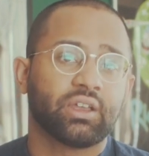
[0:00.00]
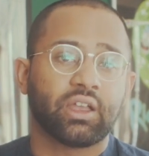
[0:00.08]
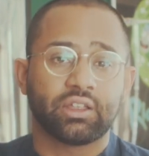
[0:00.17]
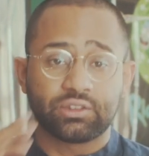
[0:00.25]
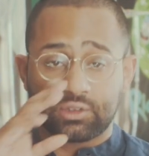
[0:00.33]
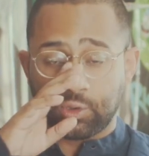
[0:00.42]

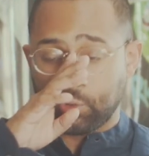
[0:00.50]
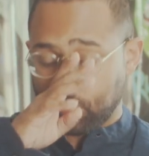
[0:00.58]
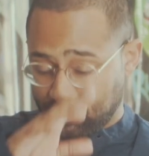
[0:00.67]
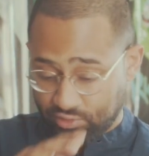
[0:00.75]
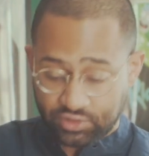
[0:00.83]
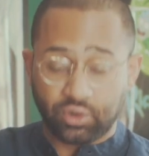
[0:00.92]
And so
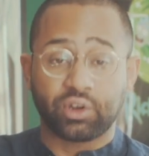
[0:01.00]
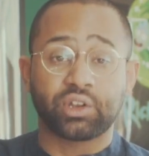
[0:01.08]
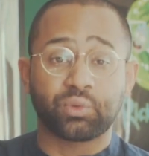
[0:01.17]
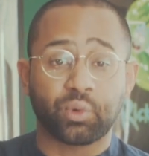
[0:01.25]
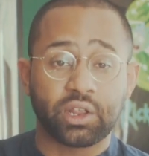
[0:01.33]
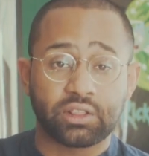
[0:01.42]

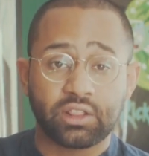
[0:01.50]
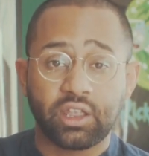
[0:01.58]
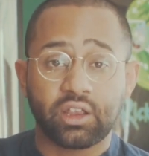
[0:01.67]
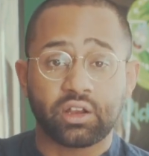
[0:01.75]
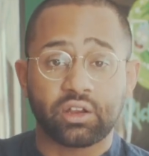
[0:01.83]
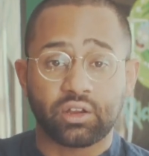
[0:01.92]
starting right
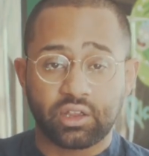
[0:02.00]
there,